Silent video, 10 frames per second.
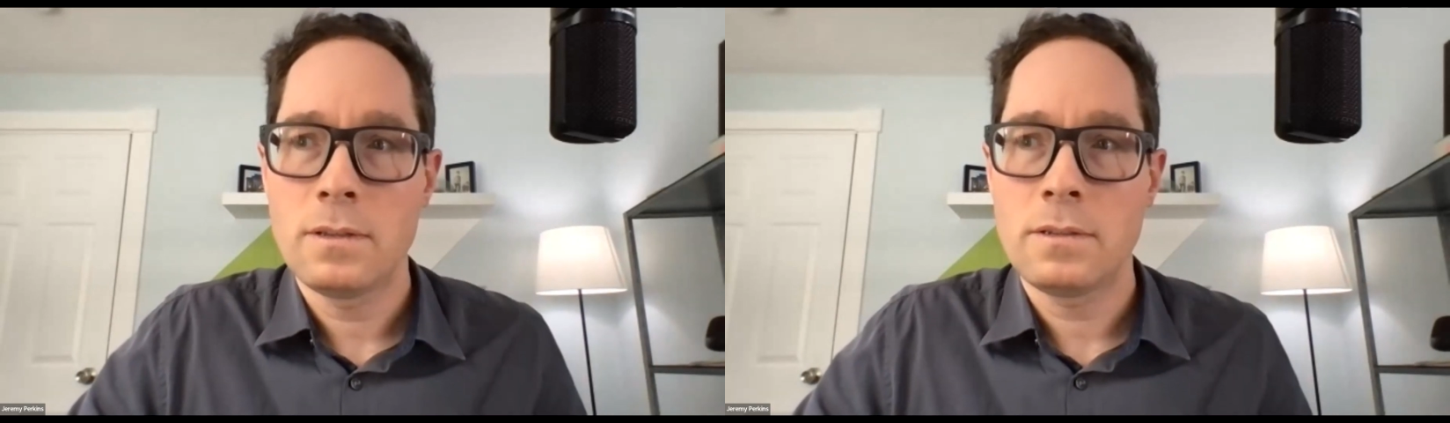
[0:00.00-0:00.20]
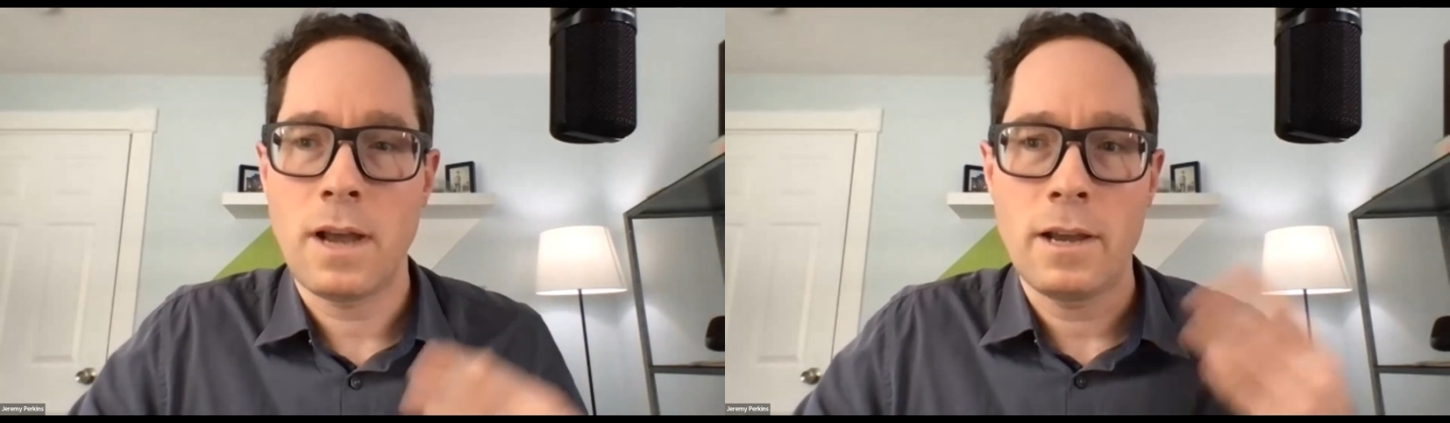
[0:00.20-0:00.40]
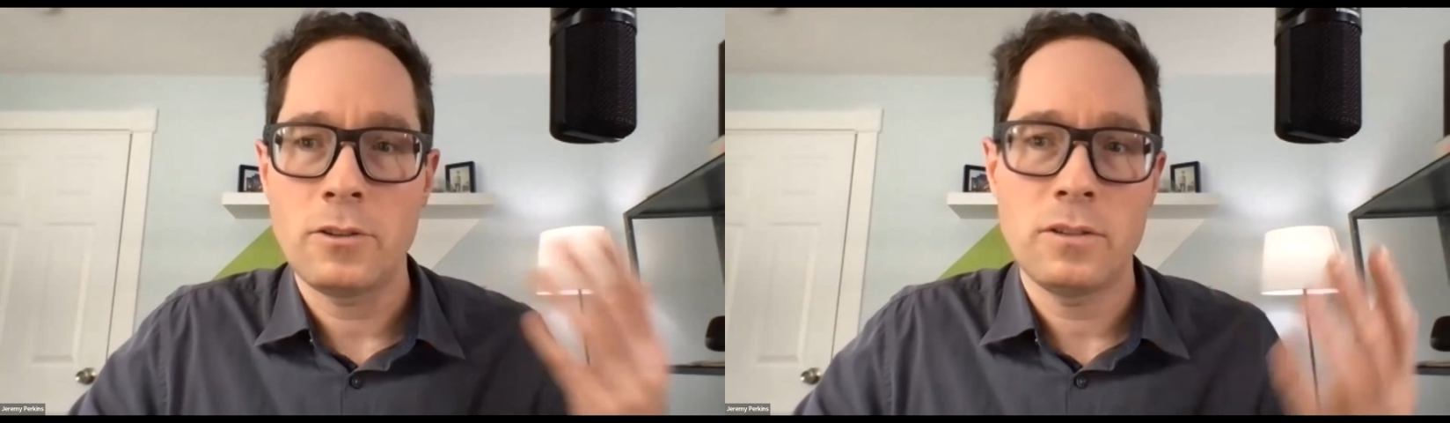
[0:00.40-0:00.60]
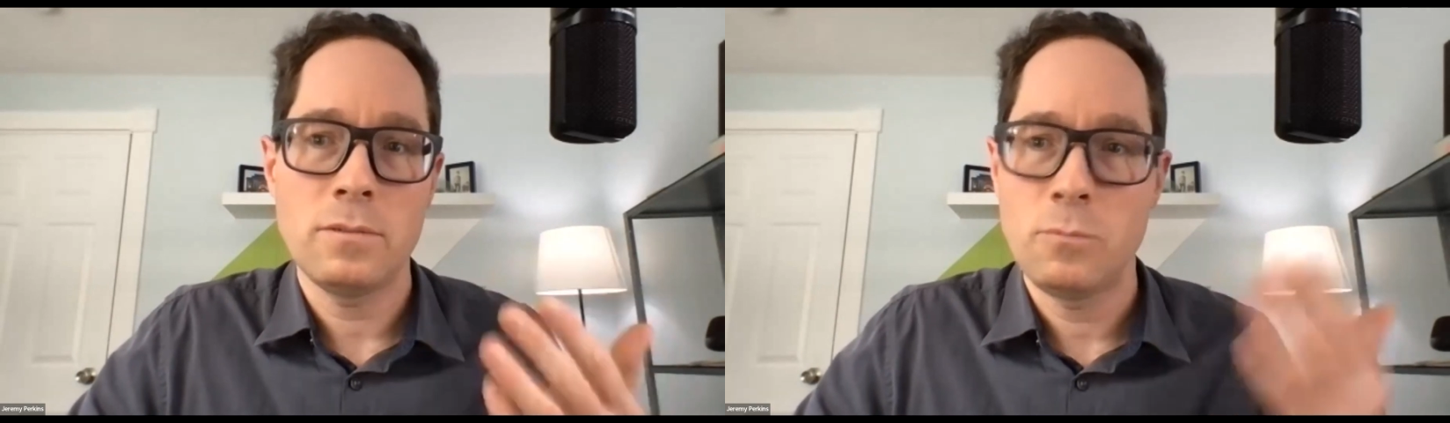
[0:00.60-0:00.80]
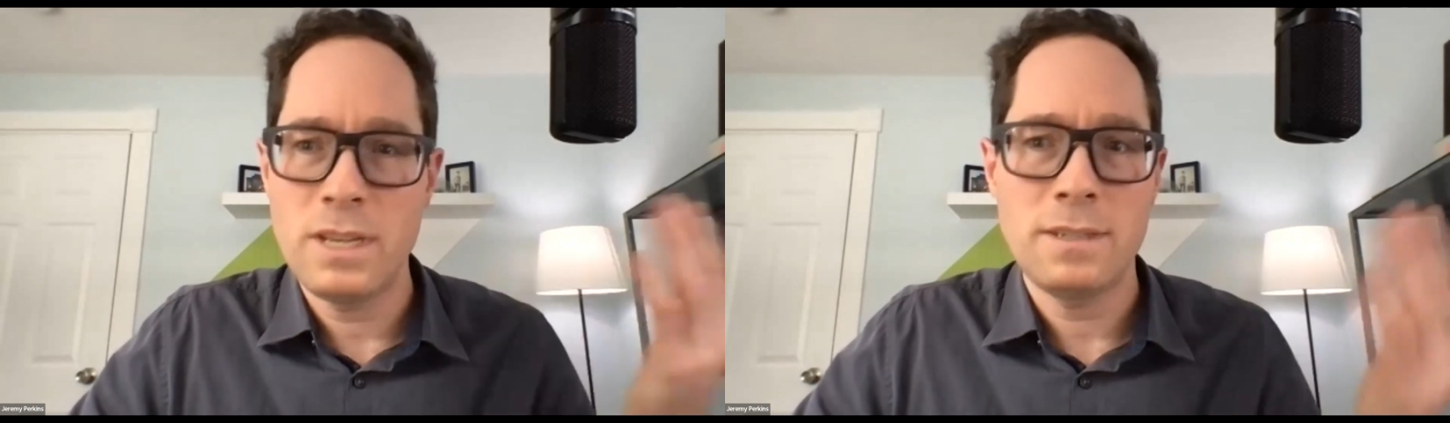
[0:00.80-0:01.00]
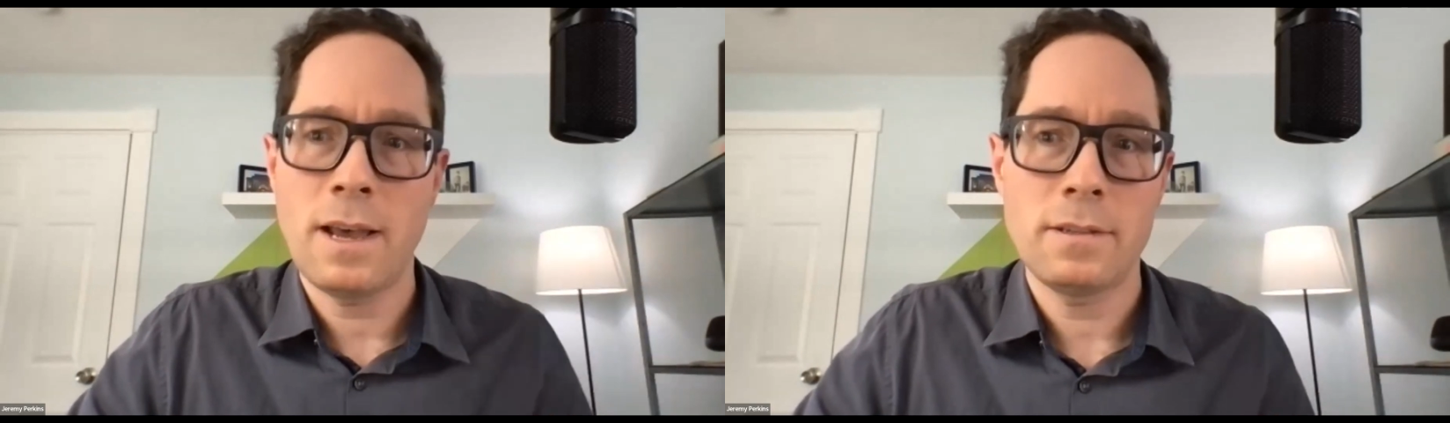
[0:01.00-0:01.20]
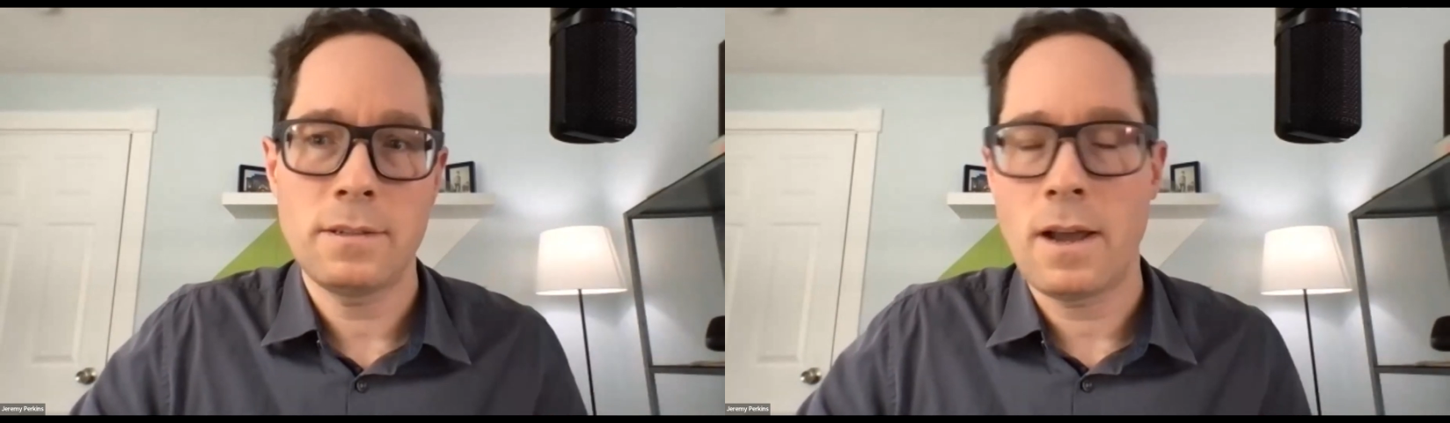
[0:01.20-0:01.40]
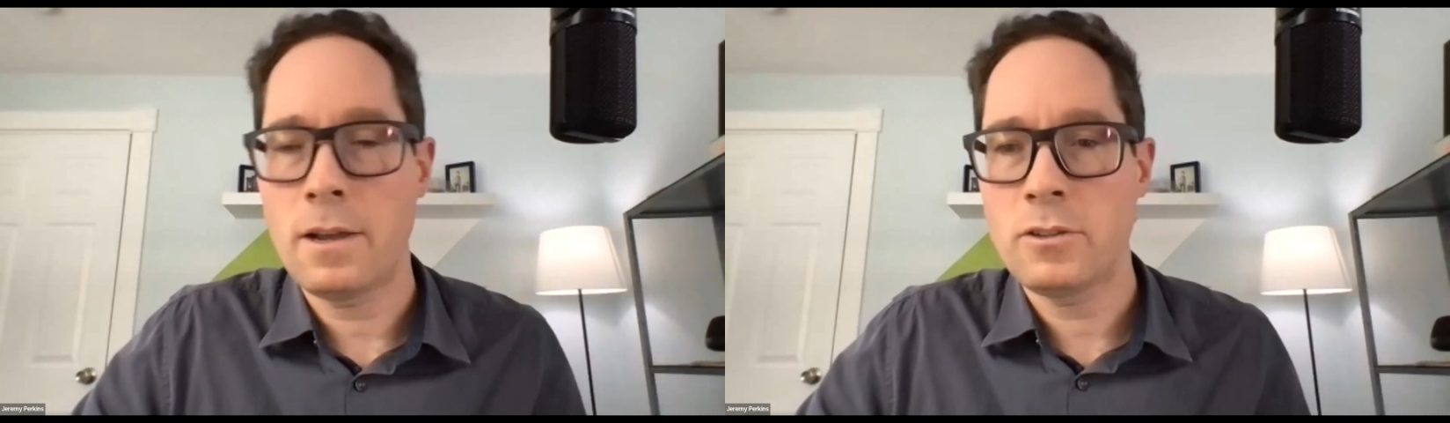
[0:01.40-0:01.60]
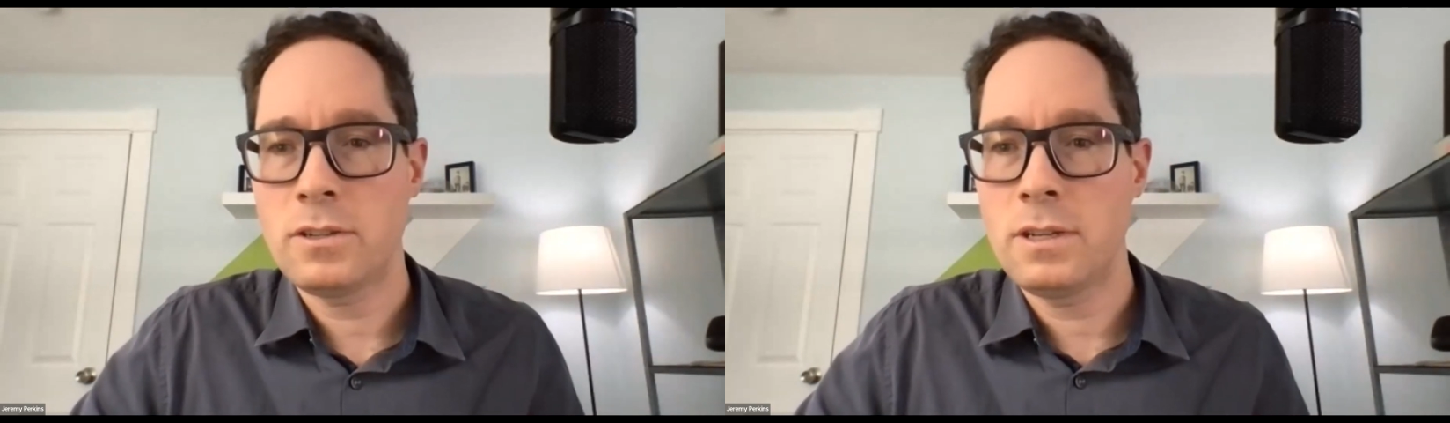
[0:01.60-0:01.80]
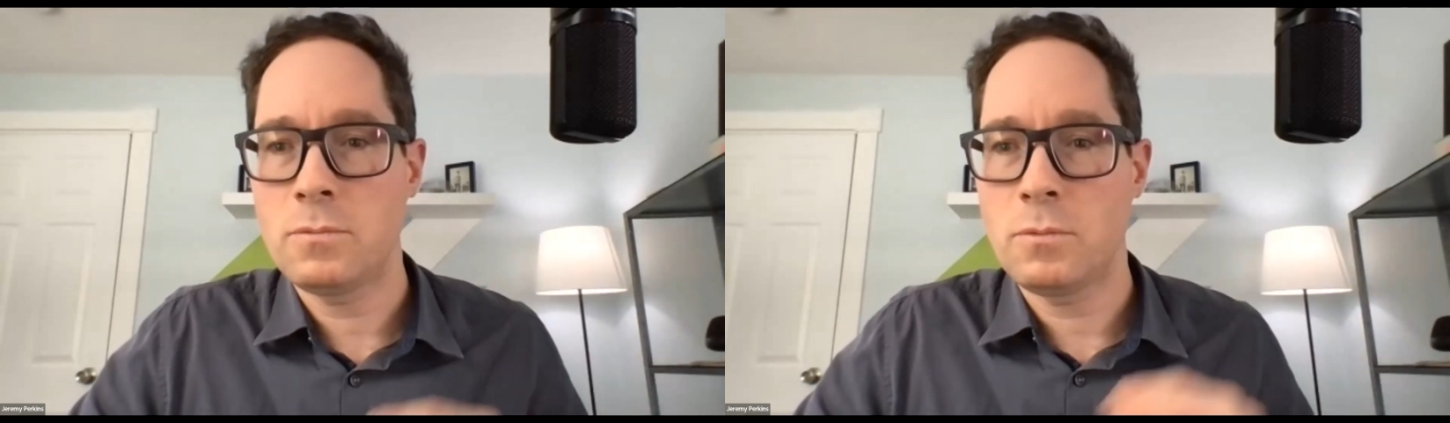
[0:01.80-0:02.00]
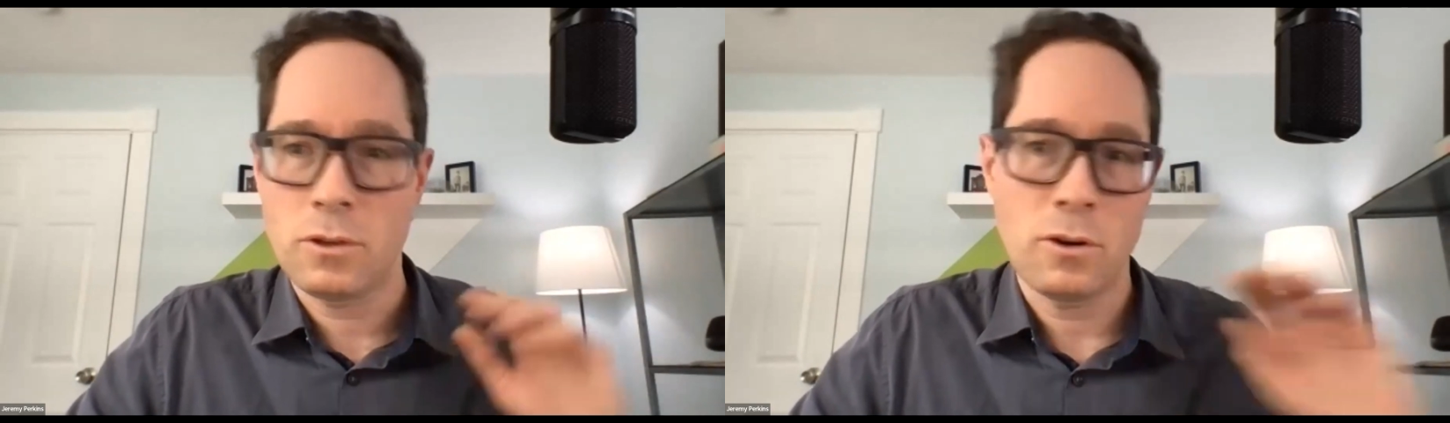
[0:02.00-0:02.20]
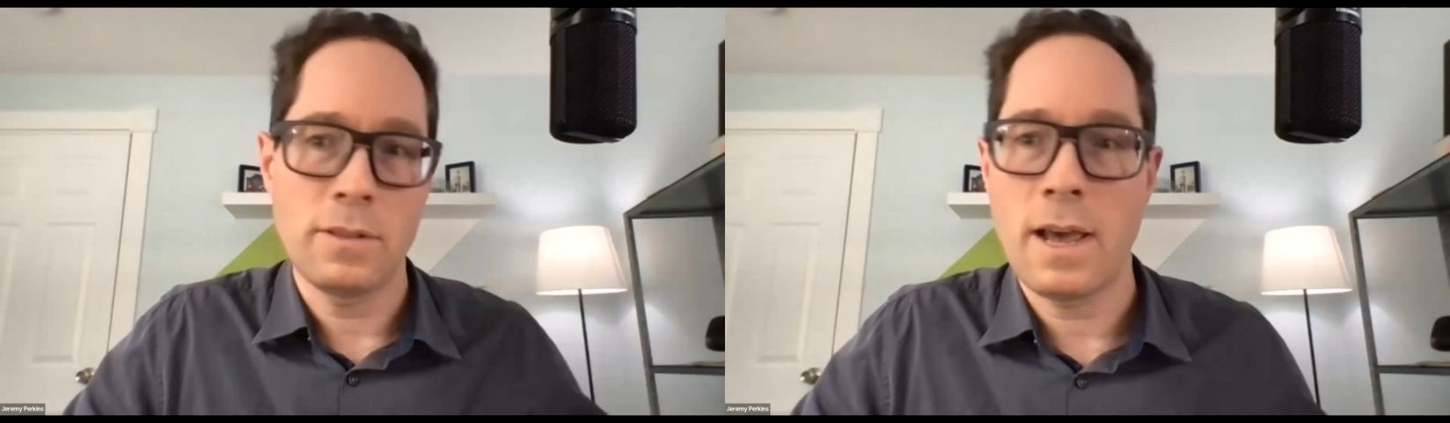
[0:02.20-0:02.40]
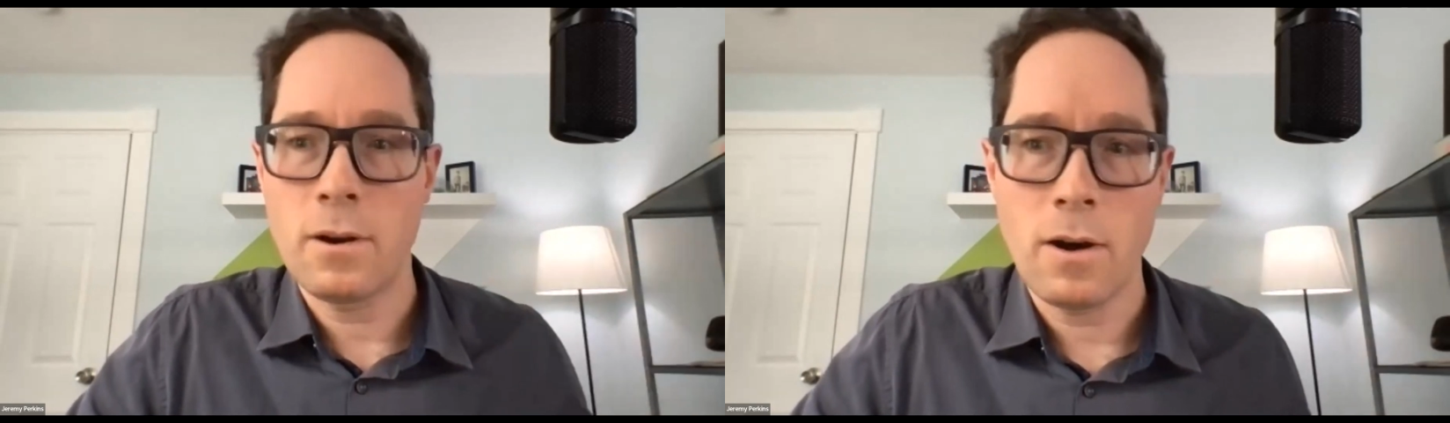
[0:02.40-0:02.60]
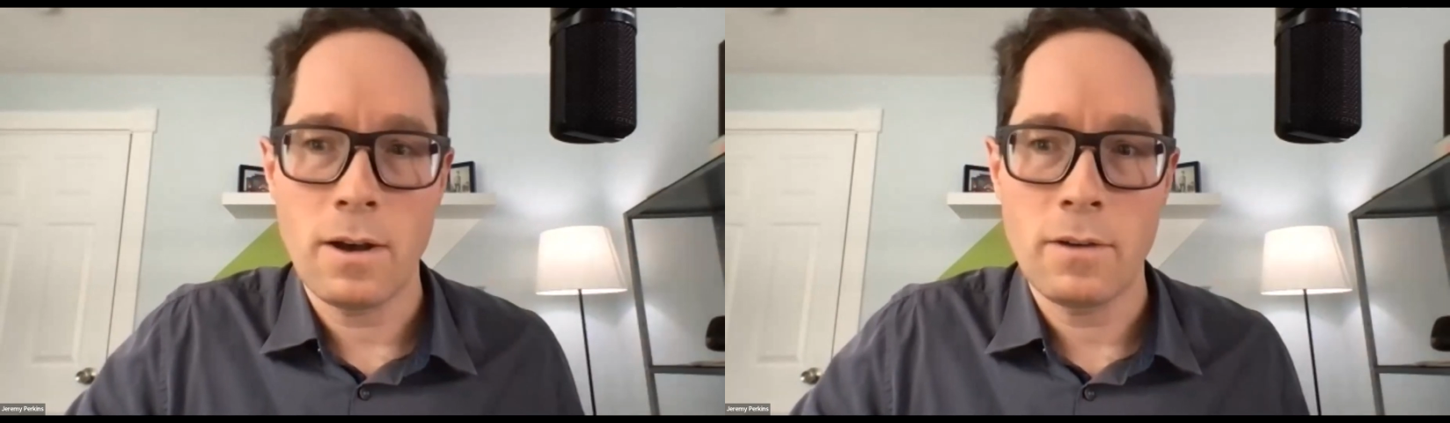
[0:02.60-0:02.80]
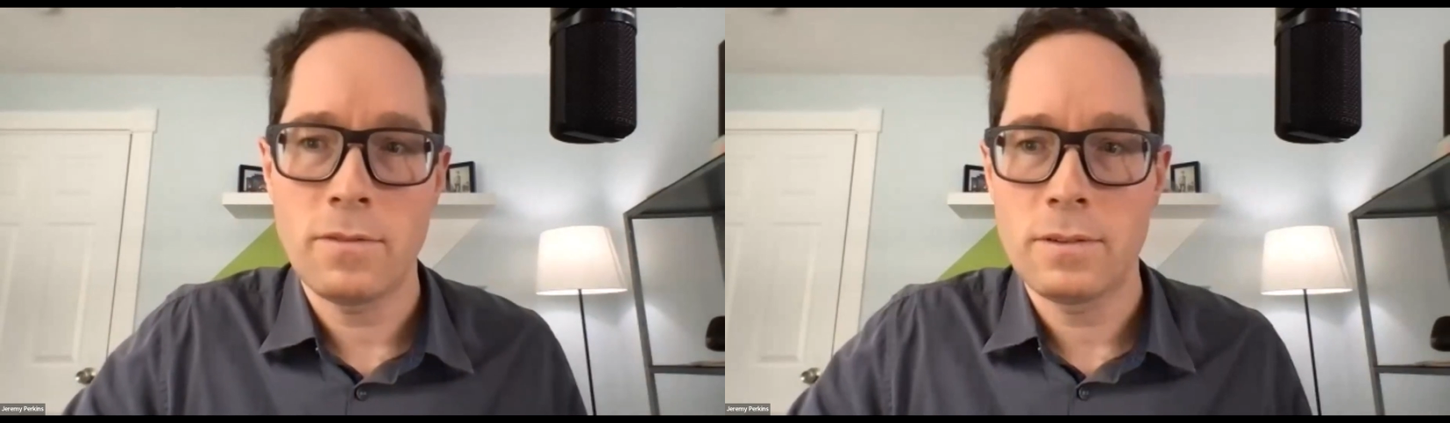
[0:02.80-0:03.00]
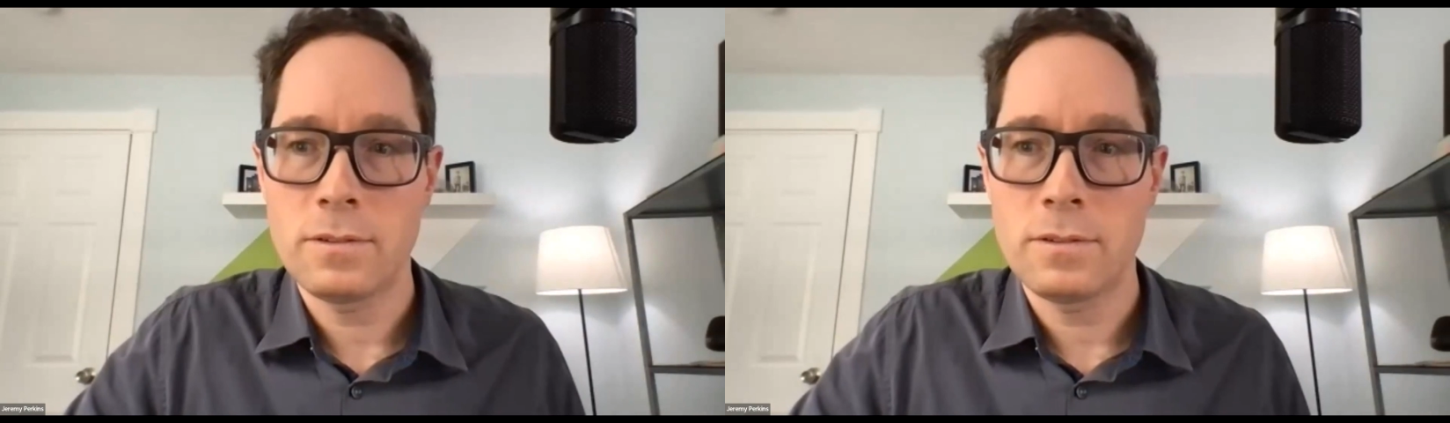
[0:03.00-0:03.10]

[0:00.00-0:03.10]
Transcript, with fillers: style reset style sheets will turn that off